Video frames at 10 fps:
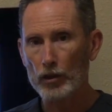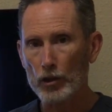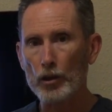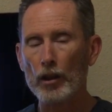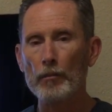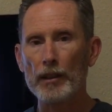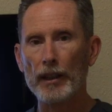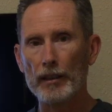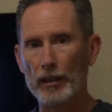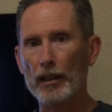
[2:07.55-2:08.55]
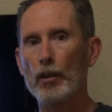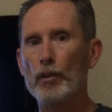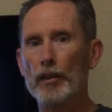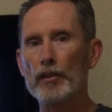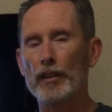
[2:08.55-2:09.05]
you're going to begin to
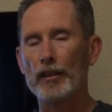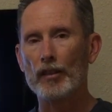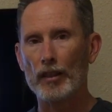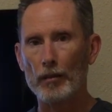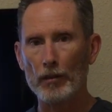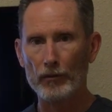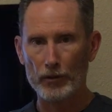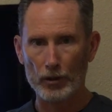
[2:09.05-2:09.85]
notice that some of